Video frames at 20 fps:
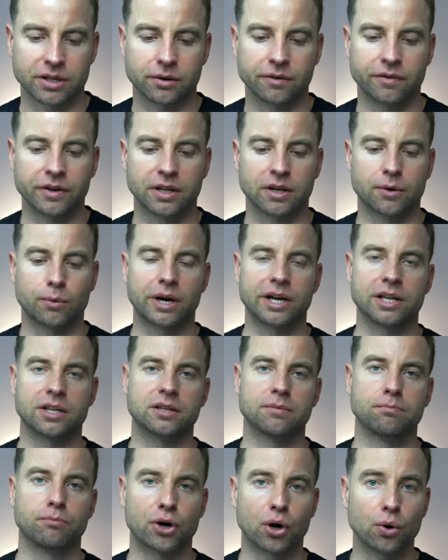often
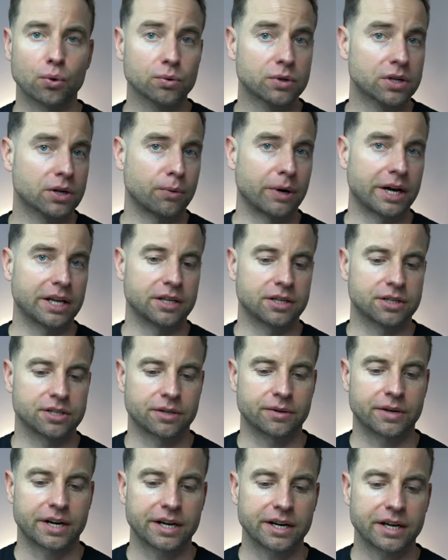quite broad, quite
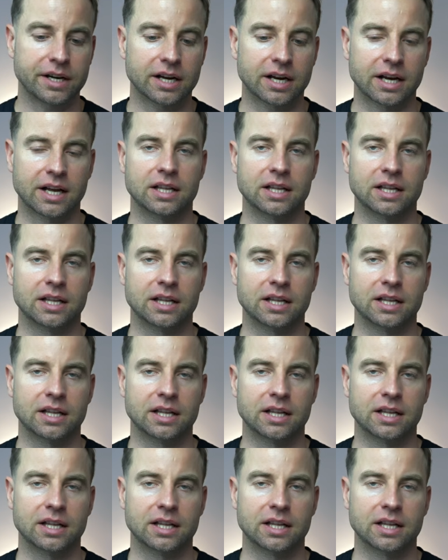generic,